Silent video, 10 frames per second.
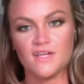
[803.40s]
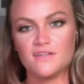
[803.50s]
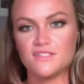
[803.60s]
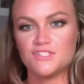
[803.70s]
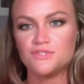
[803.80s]

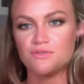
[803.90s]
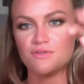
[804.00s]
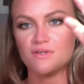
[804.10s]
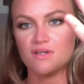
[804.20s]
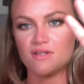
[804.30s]
The
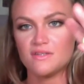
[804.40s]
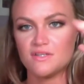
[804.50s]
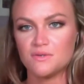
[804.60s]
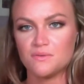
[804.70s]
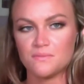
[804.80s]
2
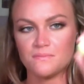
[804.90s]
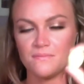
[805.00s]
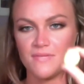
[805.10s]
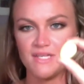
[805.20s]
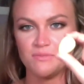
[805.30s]
little
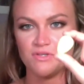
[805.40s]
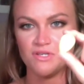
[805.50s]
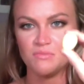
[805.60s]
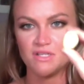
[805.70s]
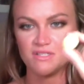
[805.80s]
mini
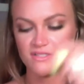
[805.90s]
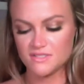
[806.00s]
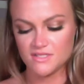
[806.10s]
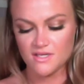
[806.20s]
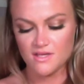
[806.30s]
beauty blenders,